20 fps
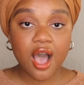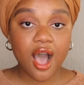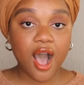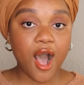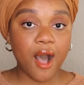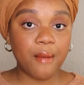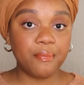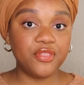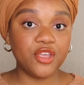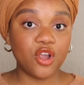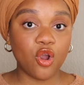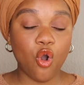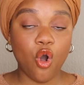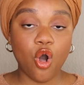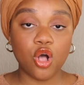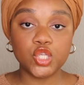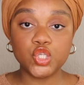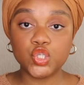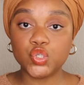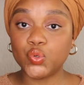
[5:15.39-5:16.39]
Um, they're
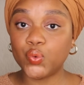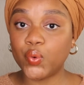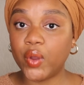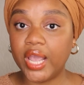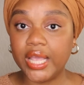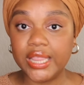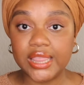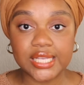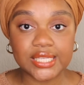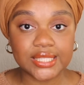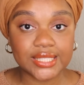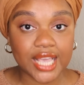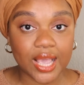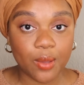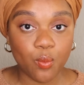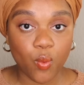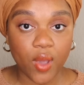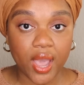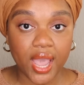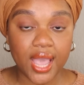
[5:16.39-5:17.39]
all trained the
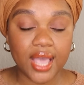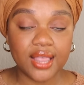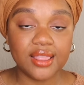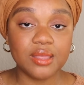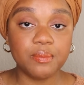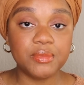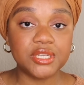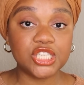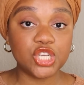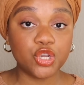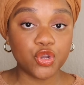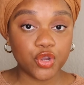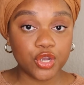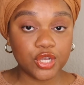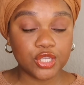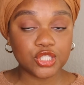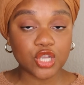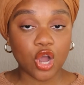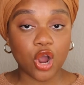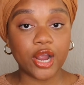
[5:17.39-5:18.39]
same way. The
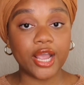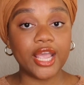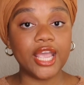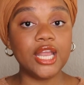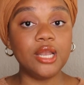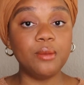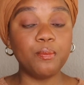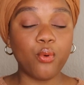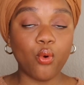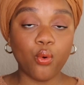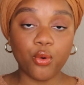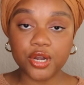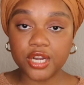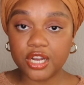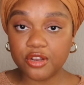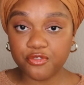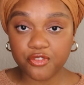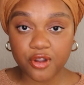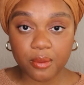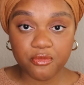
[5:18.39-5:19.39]
materials are
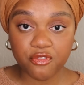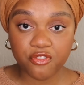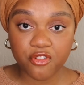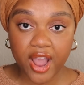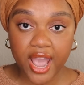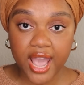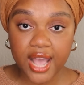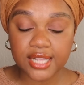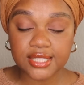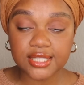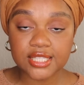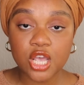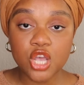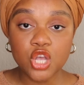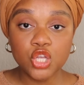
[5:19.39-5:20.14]
imported from France.